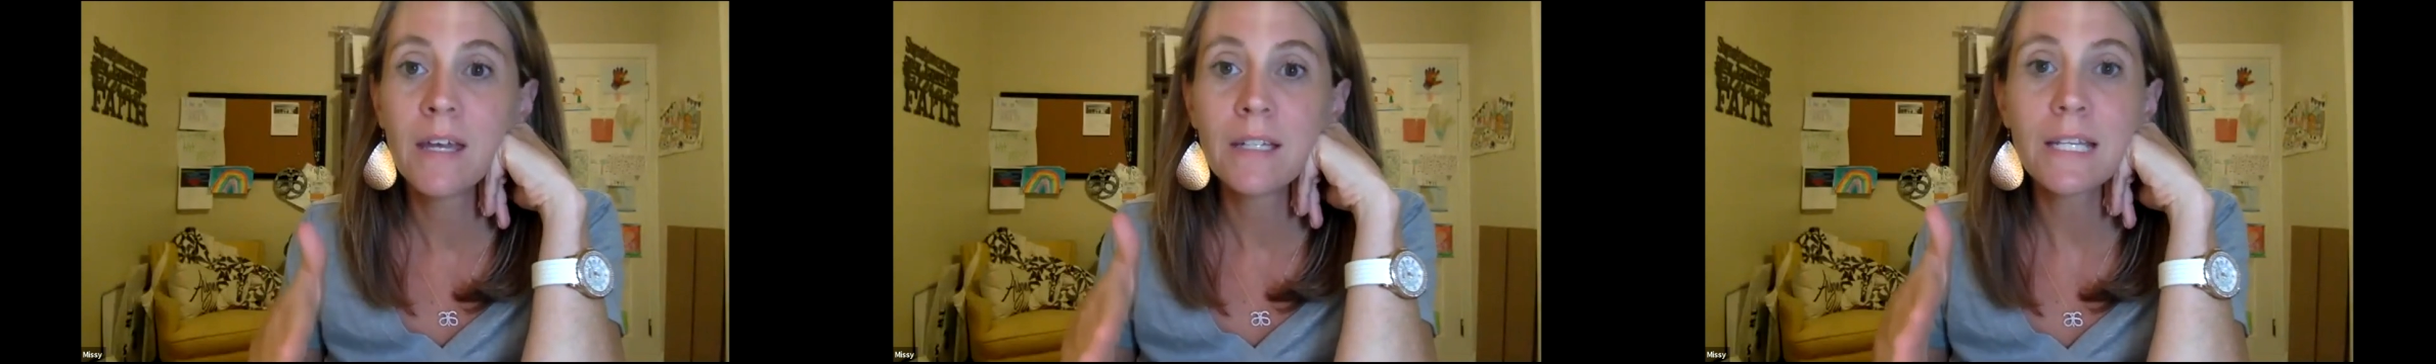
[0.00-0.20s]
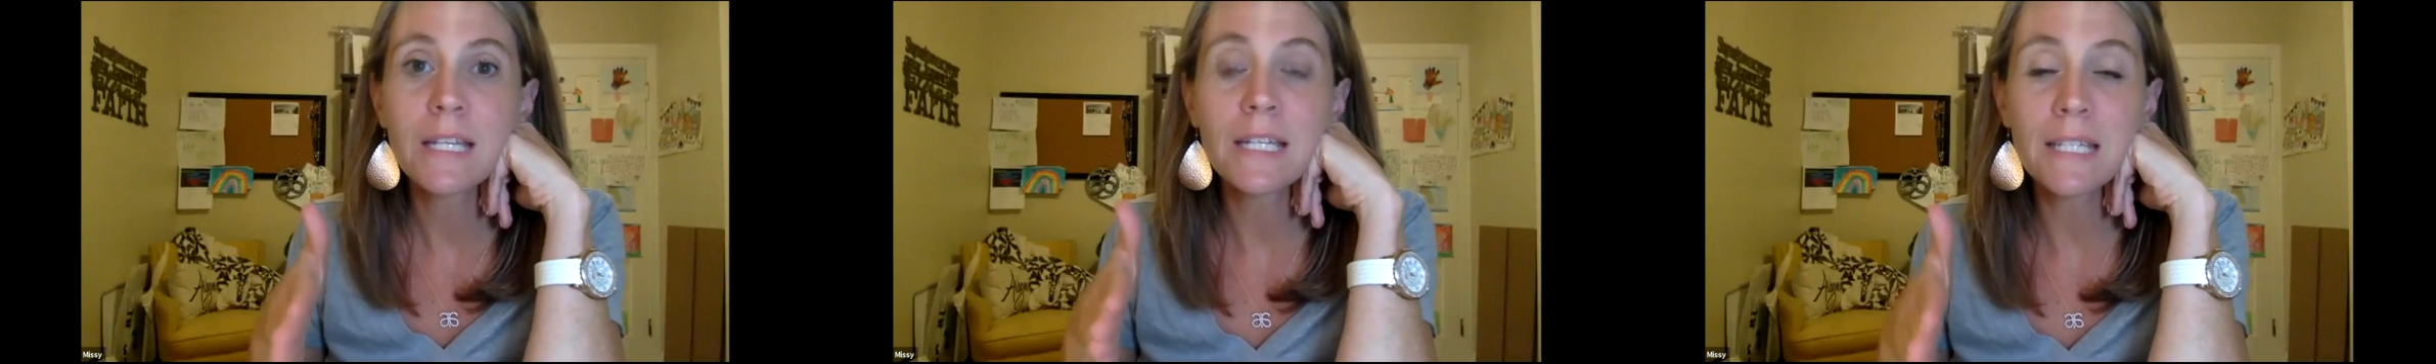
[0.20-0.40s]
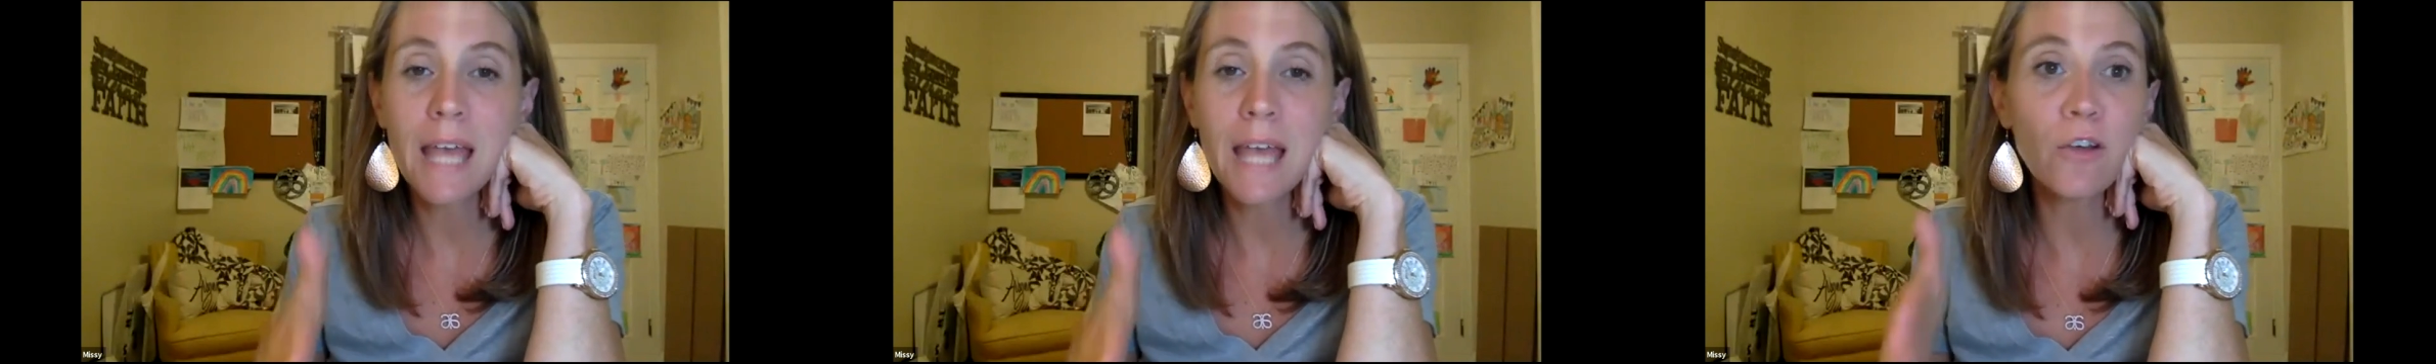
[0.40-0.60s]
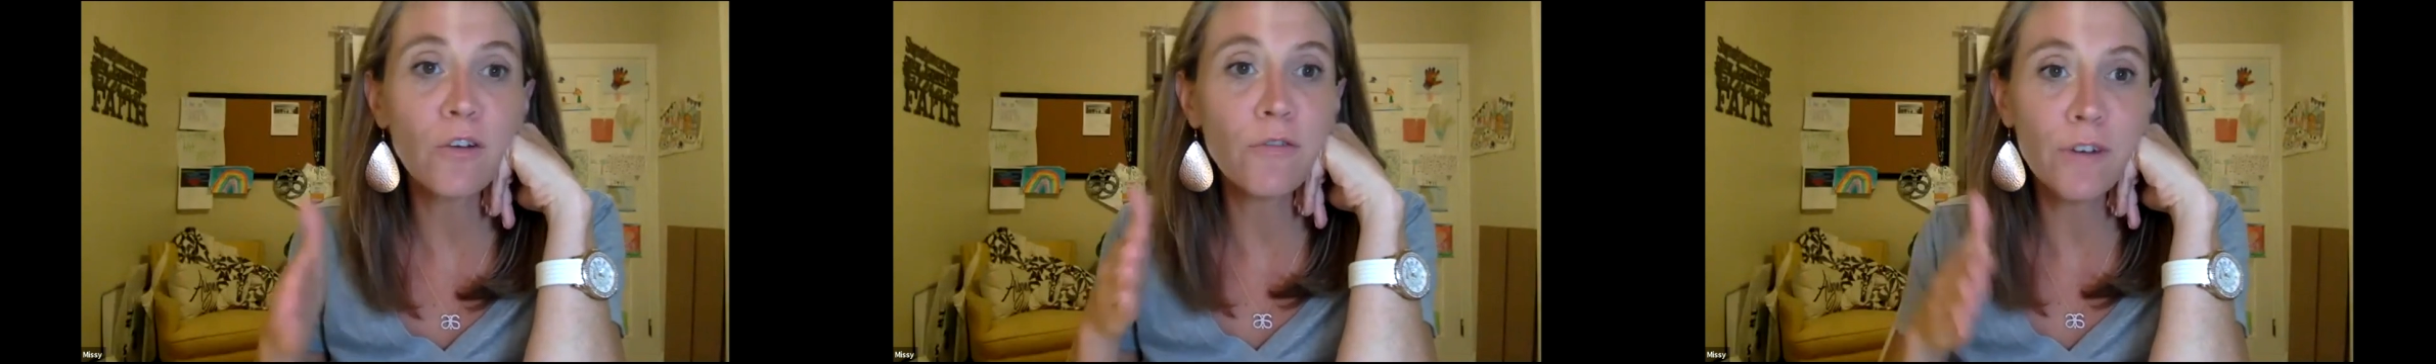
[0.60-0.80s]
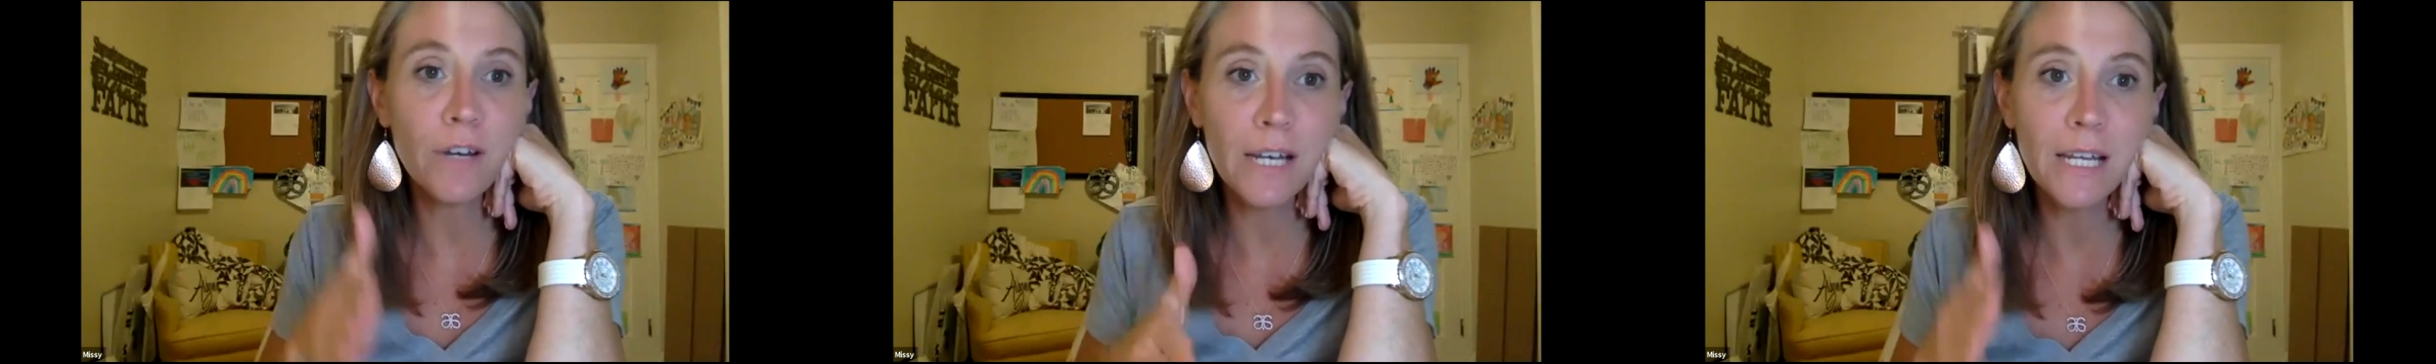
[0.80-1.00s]
to settle
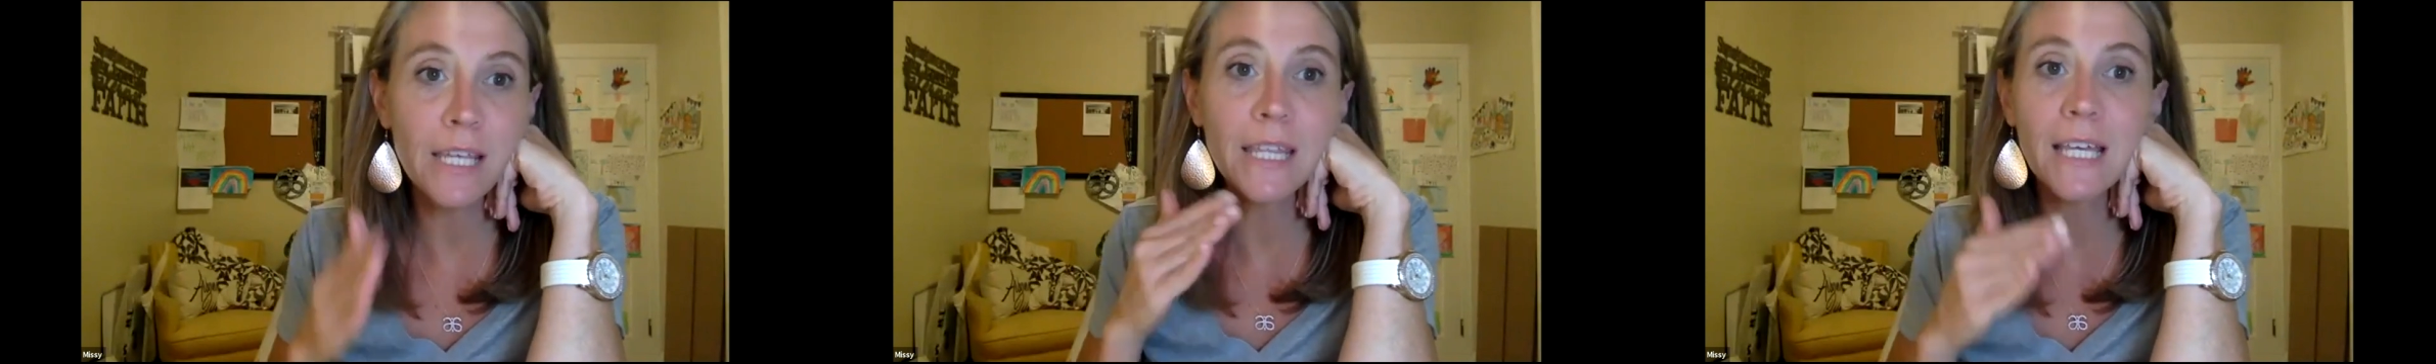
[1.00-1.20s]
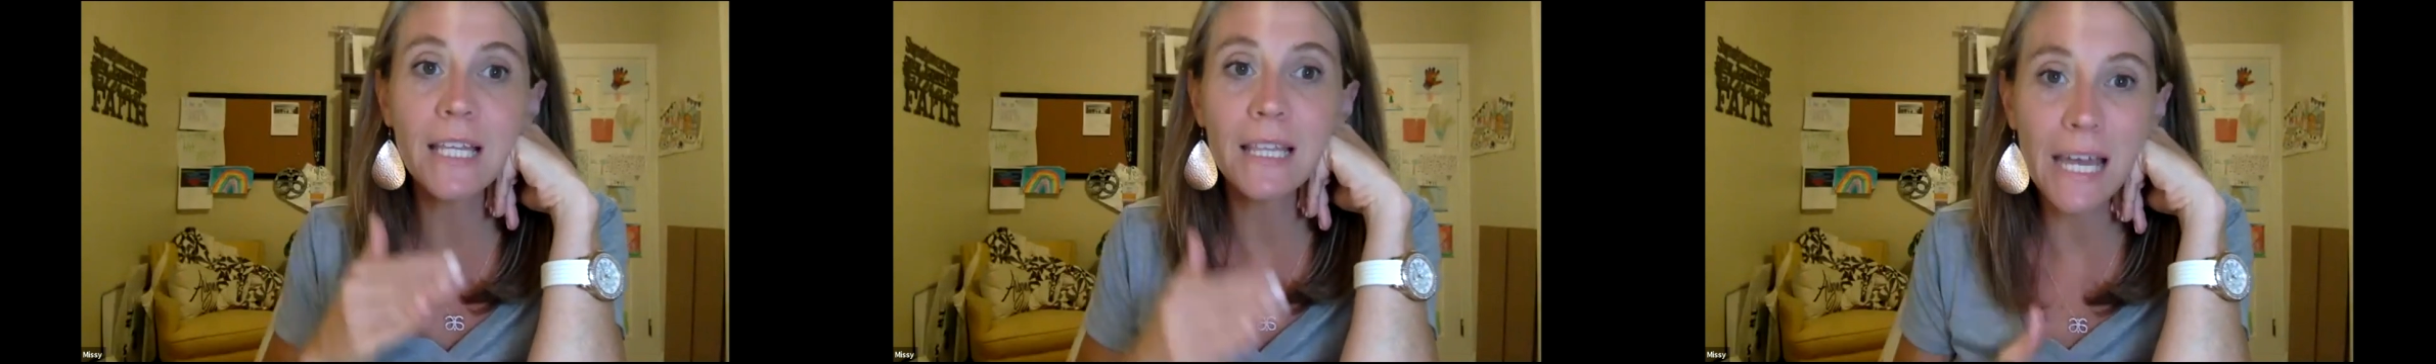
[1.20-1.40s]
for anything